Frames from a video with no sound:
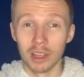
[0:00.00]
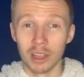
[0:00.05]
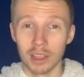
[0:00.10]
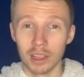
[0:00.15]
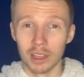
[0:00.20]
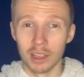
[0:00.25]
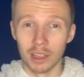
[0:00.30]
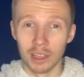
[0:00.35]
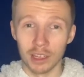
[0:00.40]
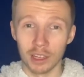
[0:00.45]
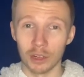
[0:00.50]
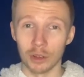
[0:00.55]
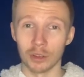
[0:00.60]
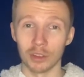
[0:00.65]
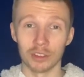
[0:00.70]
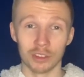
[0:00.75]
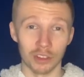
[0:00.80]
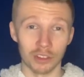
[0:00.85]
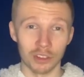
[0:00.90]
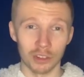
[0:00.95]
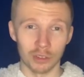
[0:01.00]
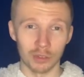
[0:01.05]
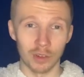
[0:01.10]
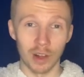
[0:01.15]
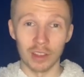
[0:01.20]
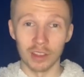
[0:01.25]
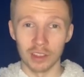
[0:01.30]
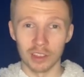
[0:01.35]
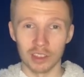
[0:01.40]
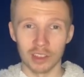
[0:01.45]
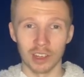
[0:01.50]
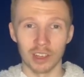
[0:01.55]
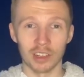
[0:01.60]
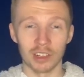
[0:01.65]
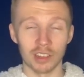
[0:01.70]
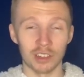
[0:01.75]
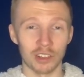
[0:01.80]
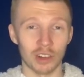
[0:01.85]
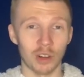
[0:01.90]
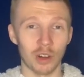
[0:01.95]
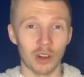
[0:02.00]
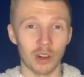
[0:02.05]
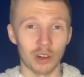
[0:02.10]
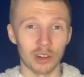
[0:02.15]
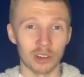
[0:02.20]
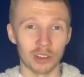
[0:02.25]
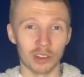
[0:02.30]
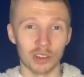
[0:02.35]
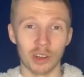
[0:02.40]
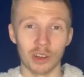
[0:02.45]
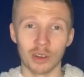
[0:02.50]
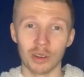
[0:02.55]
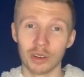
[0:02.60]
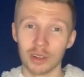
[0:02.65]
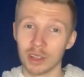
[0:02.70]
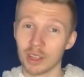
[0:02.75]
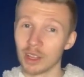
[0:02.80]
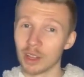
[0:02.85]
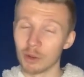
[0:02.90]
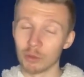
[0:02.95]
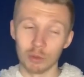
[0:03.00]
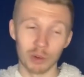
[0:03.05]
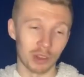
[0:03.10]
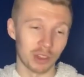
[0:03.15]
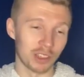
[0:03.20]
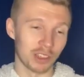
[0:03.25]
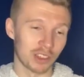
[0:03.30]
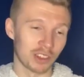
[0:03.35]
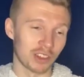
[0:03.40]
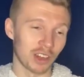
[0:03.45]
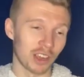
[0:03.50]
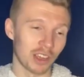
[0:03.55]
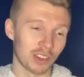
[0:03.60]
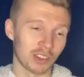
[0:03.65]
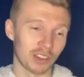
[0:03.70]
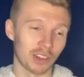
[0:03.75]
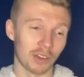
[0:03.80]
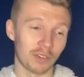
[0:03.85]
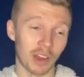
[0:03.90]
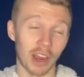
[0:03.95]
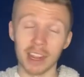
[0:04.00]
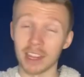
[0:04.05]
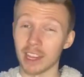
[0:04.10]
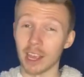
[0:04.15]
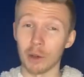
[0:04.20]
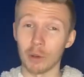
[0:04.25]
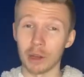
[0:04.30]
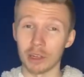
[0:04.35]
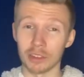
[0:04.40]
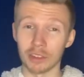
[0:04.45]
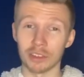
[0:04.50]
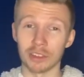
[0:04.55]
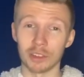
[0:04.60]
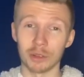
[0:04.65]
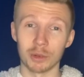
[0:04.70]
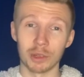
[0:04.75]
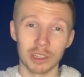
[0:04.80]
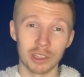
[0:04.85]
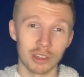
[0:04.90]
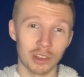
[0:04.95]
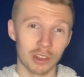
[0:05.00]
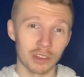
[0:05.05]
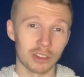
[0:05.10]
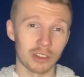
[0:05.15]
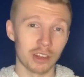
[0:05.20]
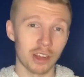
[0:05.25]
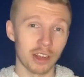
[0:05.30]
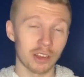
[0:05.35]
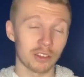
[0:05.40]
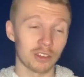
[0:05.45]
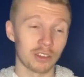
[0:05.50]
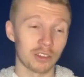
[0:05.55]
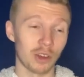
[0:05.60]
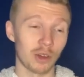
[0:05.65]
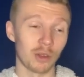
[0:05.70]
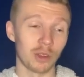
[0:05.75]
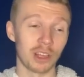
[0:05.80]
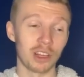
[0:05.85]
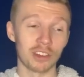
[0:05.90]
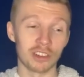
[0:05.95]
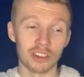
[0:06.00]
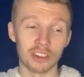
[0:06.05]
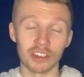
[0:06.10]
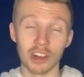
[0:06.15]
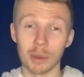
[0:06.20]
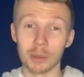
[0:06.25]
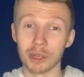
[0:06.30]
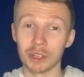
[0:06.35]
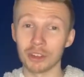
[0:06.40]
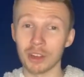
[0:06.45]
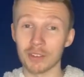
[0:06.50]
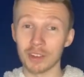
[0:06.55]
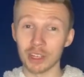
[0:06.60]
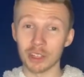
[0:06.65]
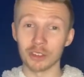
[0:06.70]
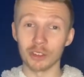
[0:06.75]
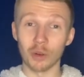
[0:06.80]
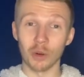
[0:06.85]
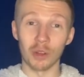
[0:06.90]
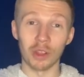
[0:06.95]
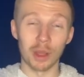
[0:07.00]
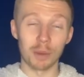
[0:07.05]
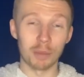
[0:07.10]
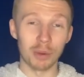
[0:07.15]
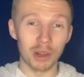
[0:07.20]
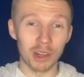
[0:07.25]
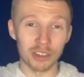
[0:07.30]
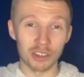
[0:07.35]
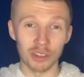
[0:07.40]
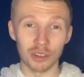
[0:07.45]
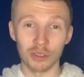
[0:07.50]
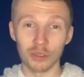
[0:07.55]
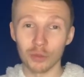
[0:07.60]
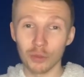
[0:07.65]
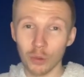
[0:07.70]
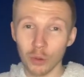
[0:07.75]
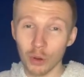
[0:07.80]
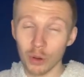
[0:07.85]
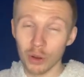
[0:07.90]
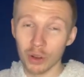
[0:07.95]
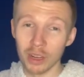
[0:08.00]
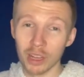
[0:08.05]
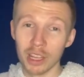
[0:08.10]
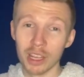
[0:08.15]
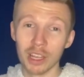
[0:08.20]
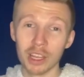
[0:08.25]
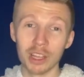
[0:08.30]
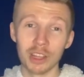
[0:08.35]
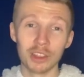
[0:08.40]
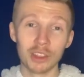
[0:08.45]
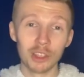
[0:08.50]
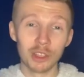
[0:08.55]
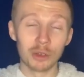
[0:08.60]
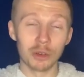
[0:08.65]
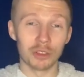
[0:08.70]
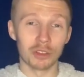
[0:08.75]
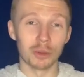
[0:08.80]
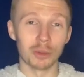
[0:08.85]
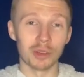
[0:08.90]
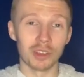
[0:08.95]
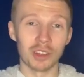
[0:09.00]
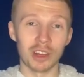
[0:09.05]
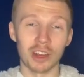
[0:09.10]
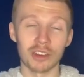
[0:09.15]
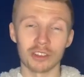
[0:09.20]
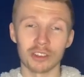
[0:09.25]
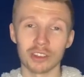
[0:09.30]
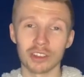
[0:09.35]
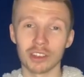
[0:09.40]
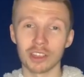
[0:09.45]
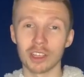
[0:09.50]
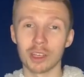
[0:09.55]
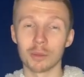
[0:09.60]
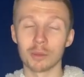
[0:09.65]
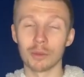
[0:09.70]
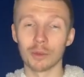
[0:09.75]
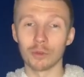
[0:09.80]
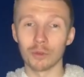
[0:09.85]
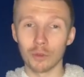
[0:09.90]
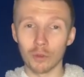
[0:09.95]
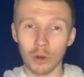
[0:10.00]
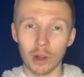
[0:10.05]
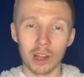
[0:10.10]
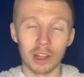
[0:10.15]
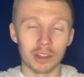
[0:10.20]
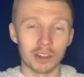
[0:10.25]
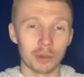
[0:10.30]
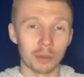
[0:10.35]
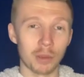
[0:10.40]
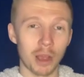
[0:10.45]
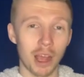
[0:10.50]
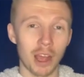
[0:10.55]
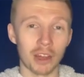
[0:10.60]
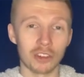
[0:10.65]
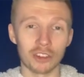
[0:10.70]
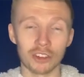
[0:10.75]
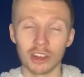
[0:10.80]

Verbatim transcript: You know, these are just friendlies, and it doesn't hurt. So really exciting stuff. I can't wait to see what he does next. So, ladies and gentlemen, do you have any scoreline predictions for the U.S. Women's National Team France match?